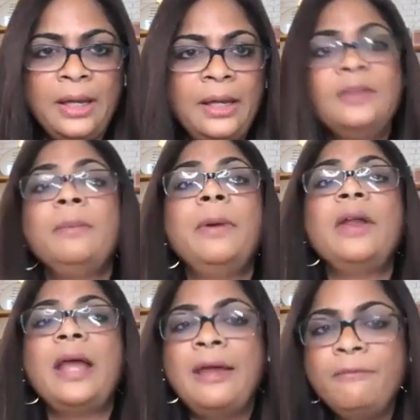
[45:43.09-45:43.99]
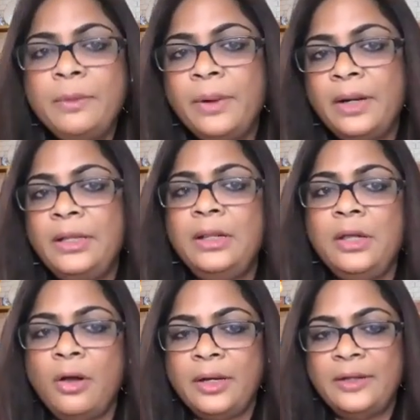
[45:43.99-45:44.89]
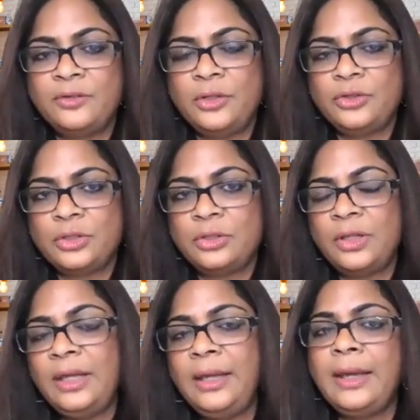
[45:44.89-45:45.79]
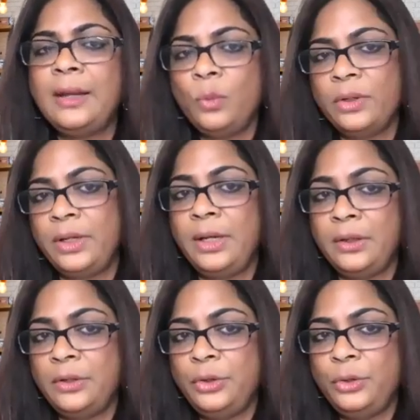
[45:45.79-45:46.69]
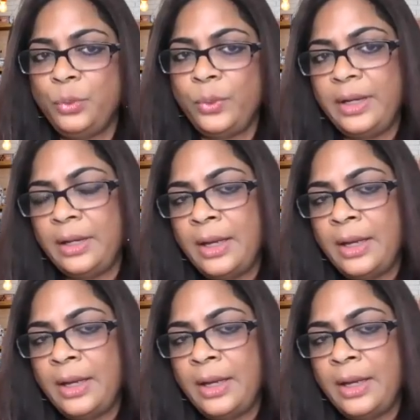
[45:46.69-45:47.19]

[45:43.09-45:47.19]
It's about everybody in the organization thinking and working in a new way.